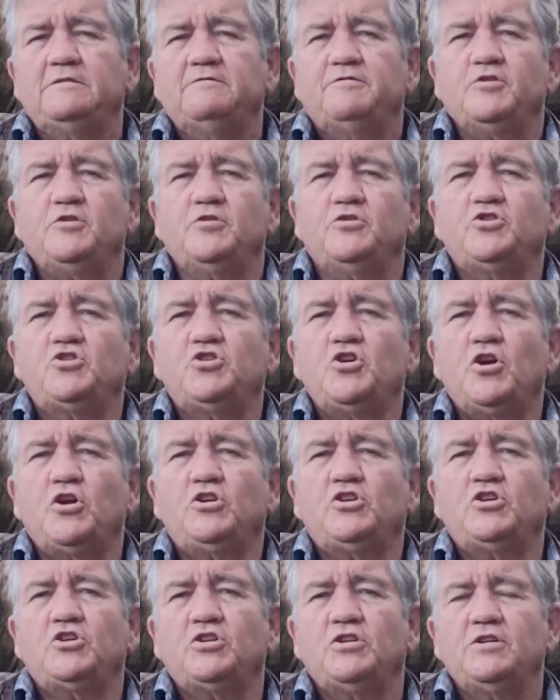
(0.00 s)
for your
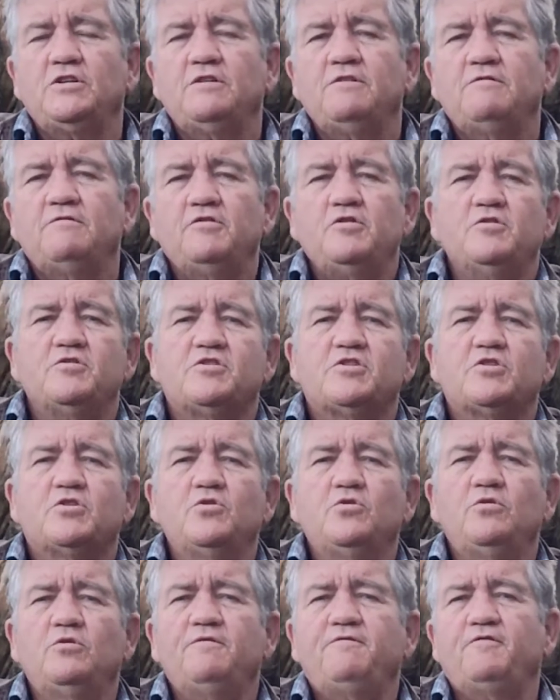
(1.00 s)
church, for your
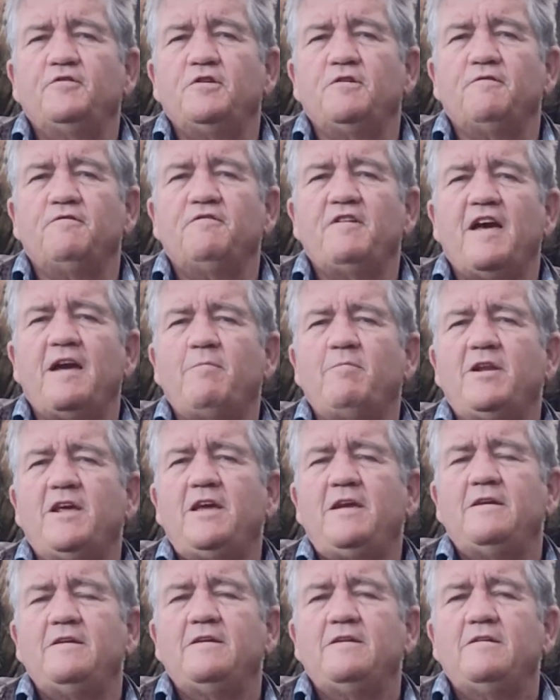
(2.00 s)
school, for your
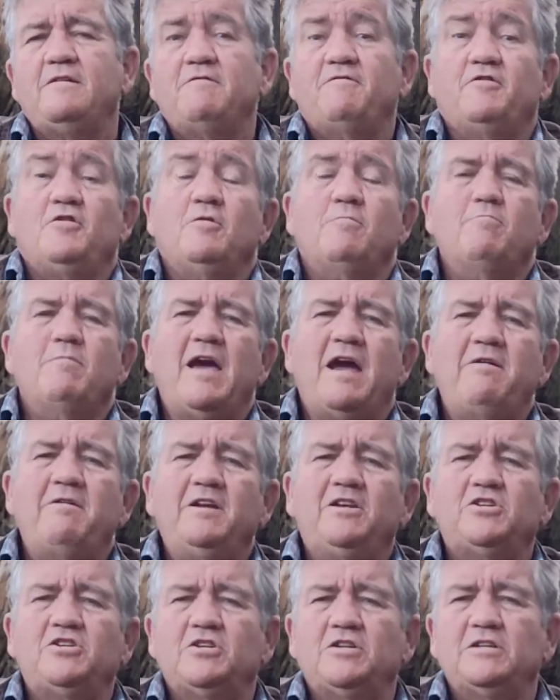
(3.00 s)
family, for your
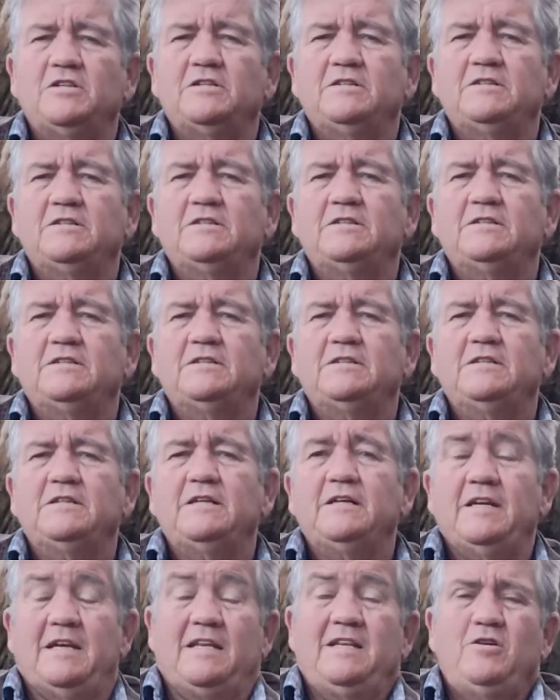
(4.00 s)
marriage,
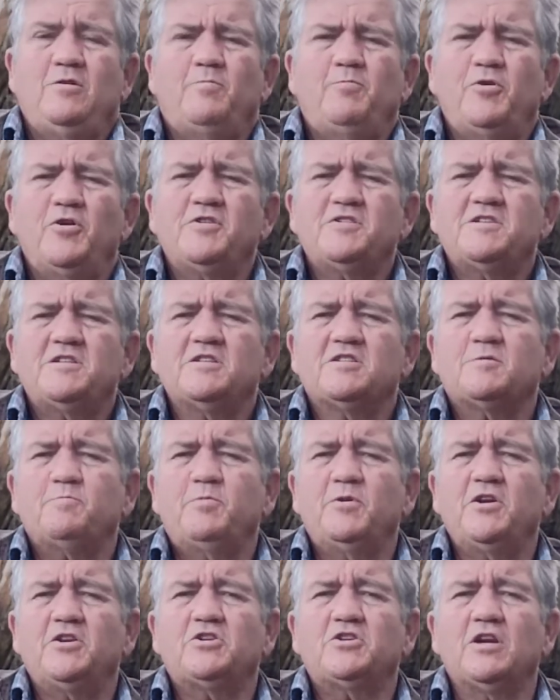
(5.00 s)
and your personal
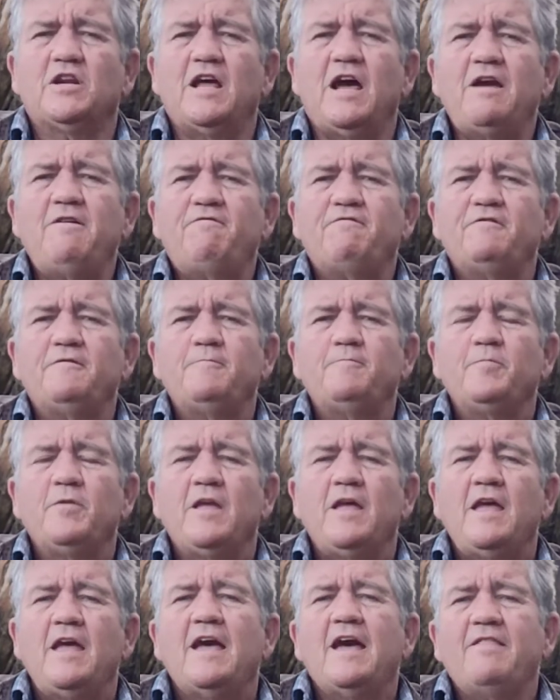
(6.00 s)
spiritual life.
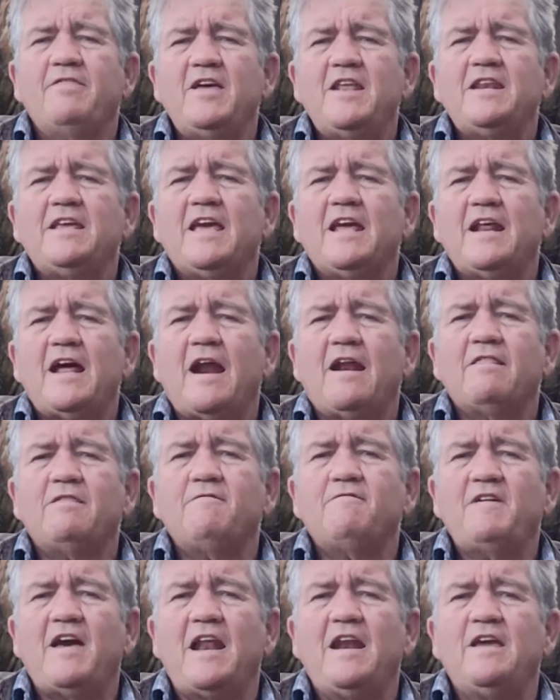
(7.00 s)
And then get out of
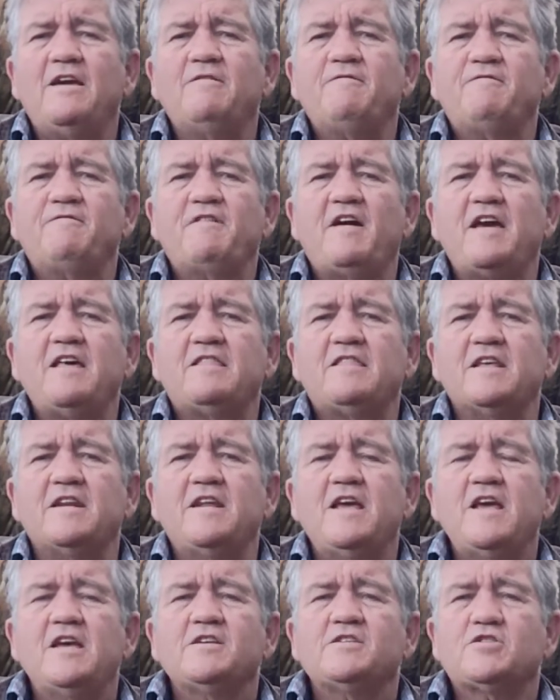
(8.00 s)
the valley in faith
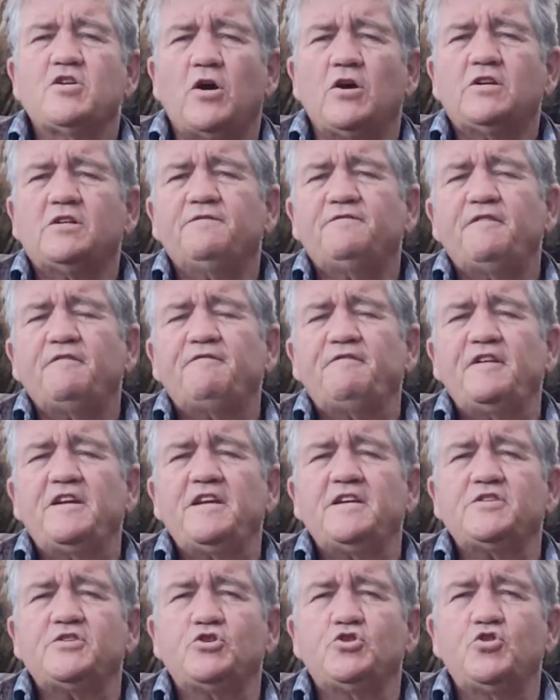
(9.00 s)
and start to fulfill
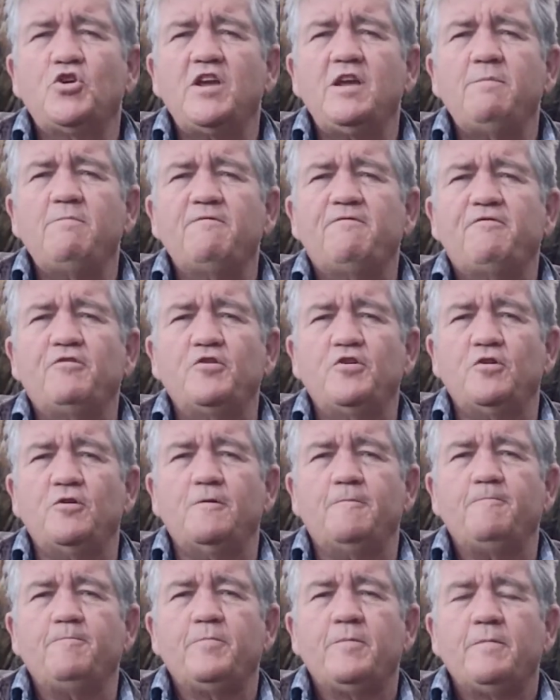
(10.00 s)
His dream for you.